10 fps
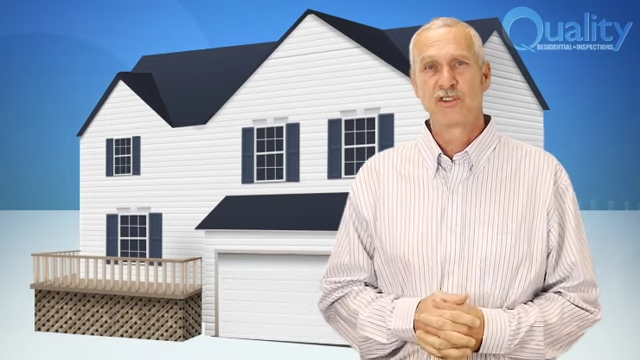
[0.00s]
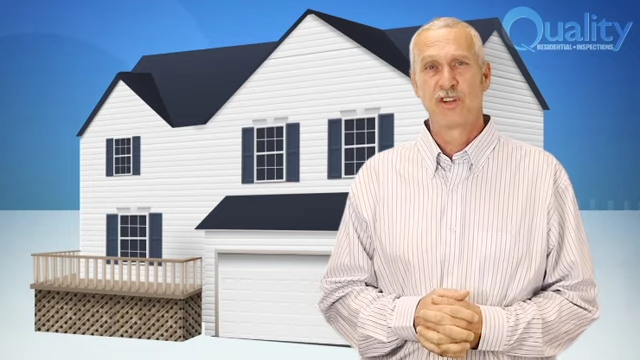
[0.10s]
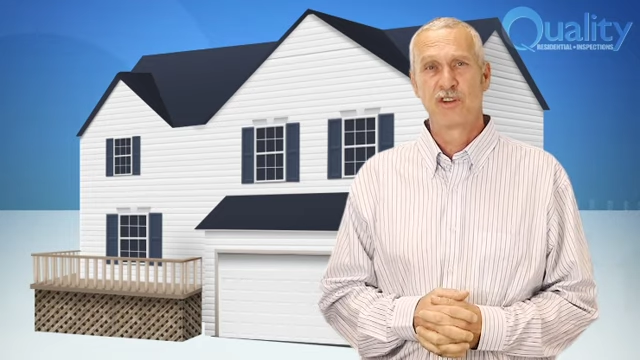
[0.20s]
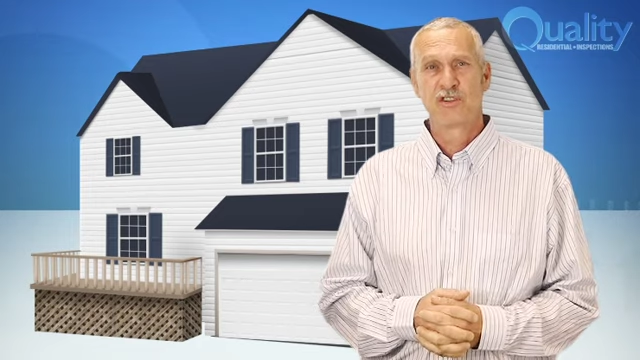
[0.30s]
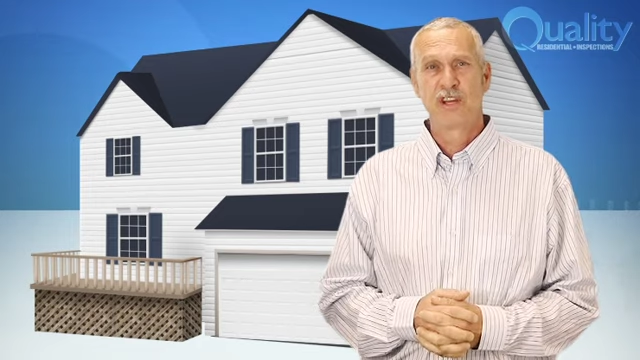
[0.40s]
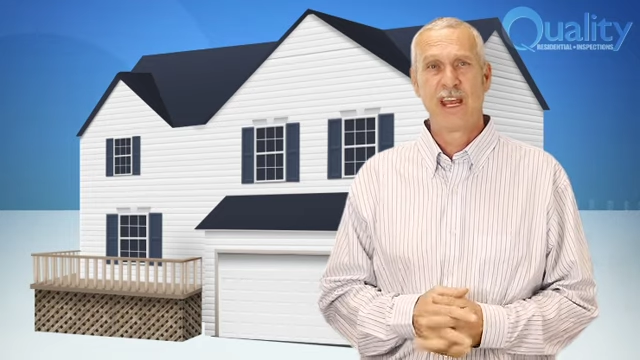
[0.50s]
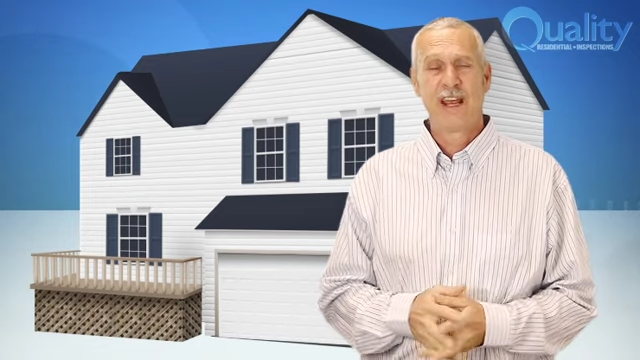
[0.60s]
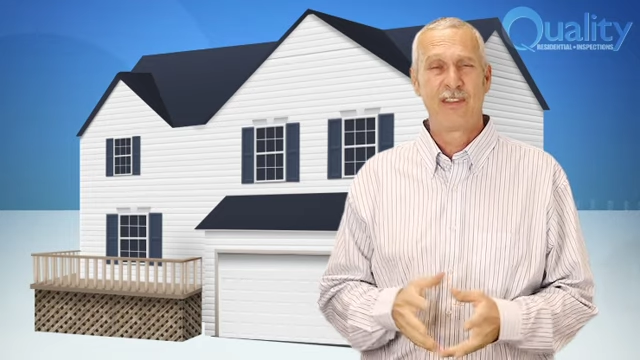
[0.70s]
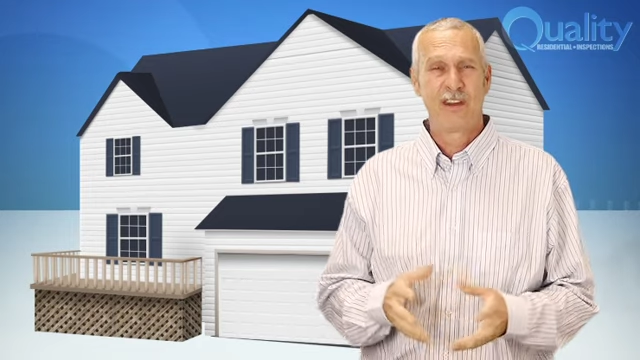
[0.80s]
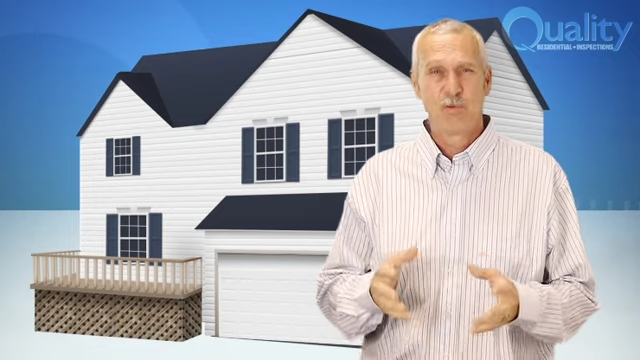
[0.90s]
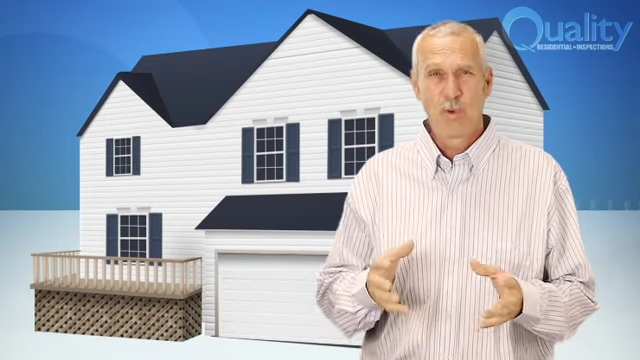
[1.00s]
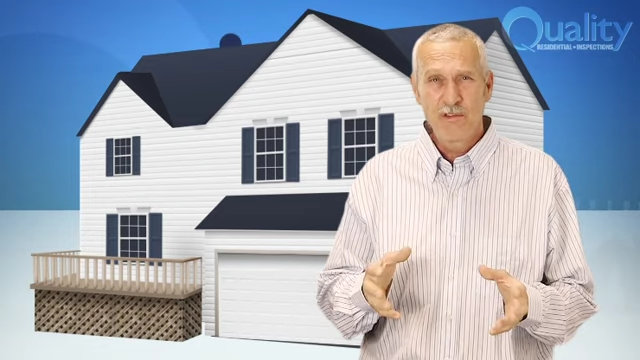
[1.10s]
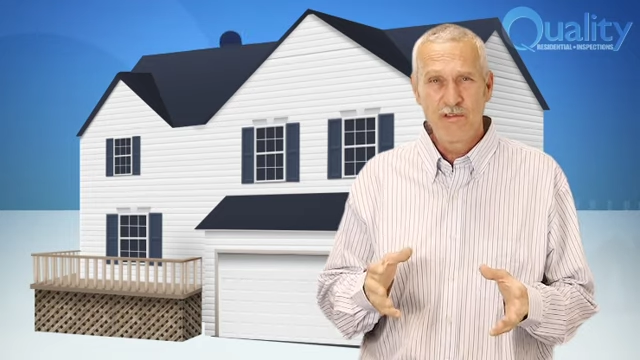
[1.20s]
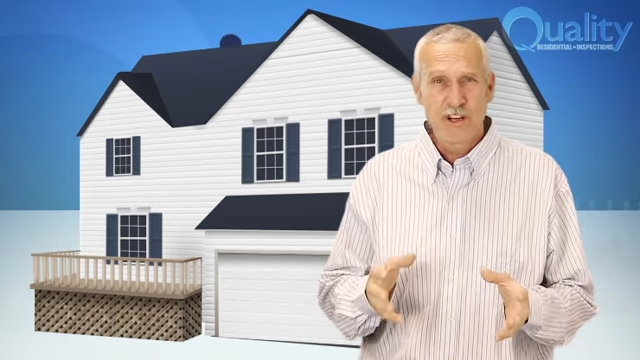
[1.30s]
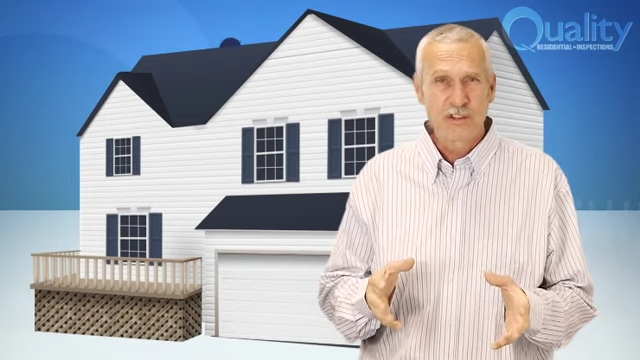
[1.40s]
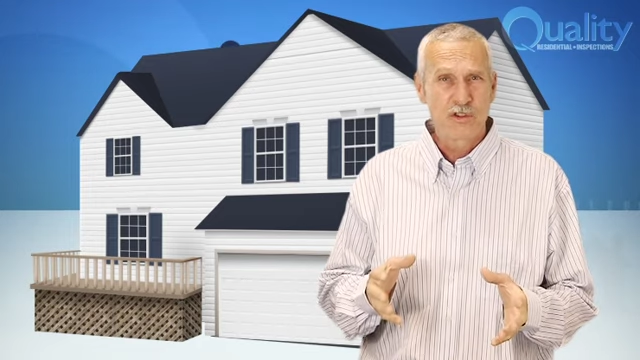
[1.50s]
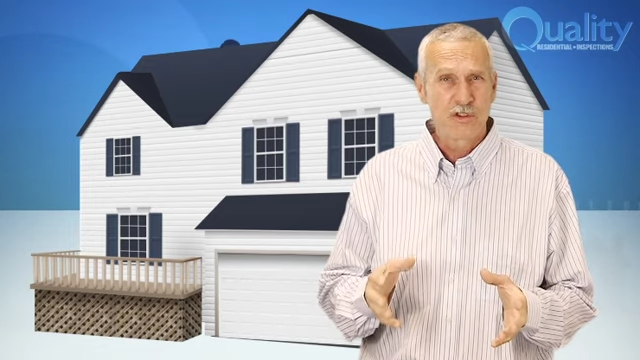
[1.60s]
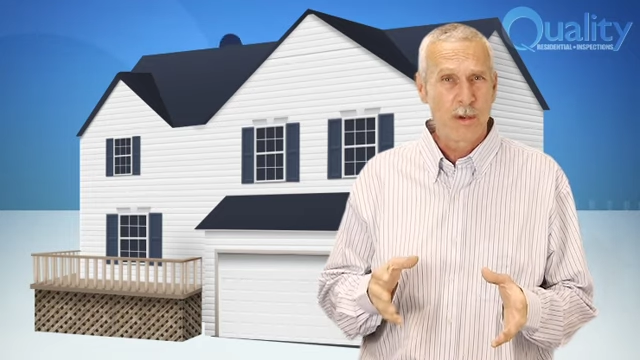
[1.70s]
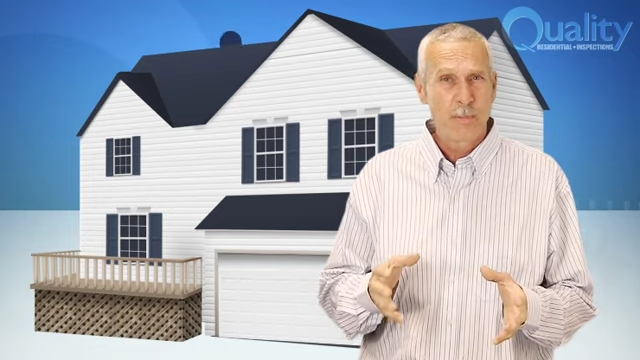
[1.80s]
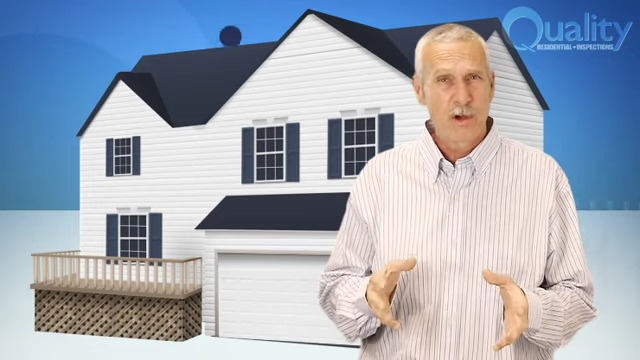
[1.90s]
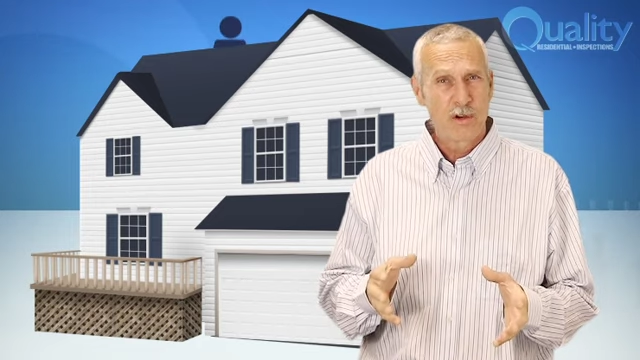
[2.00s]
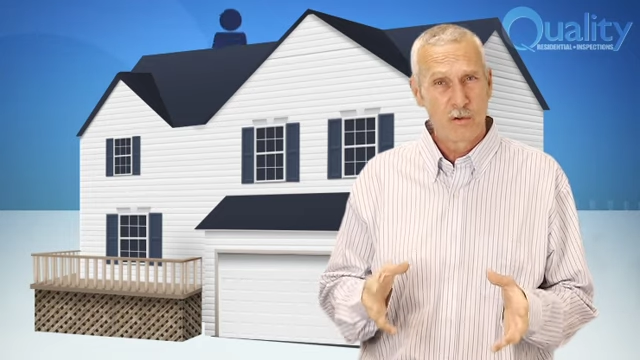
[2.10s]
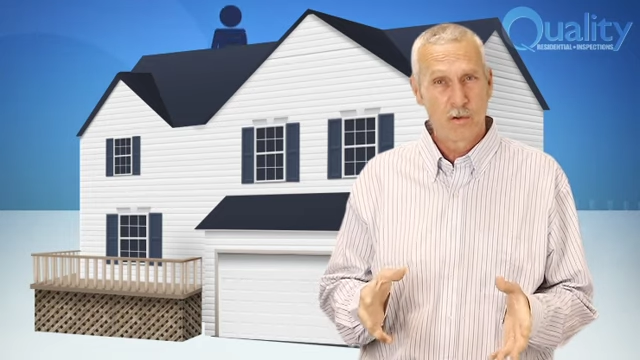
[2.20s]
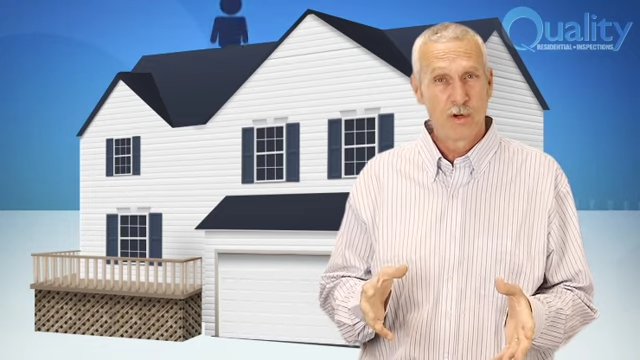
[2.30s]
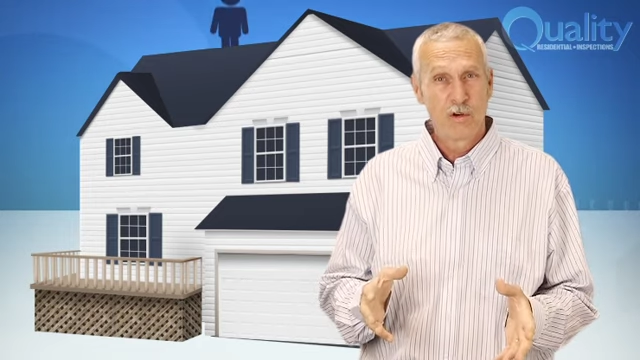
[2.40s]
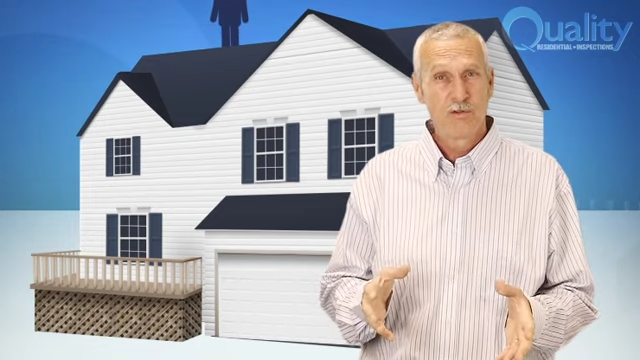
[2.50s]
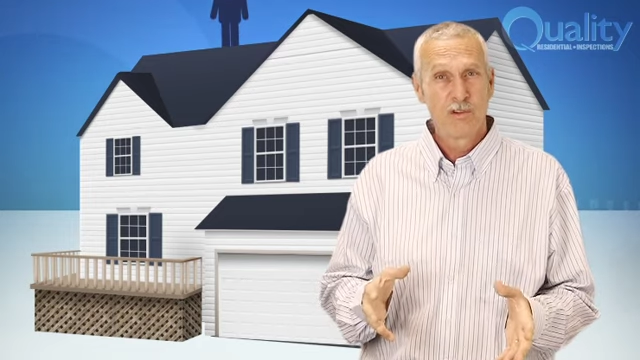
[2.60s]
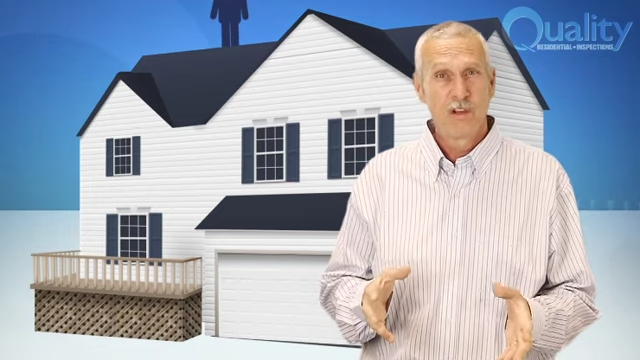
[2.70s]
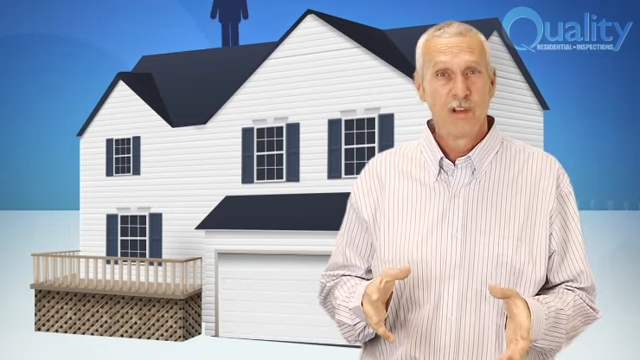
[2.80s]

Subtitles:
and understand that if one ventures up onto a roof,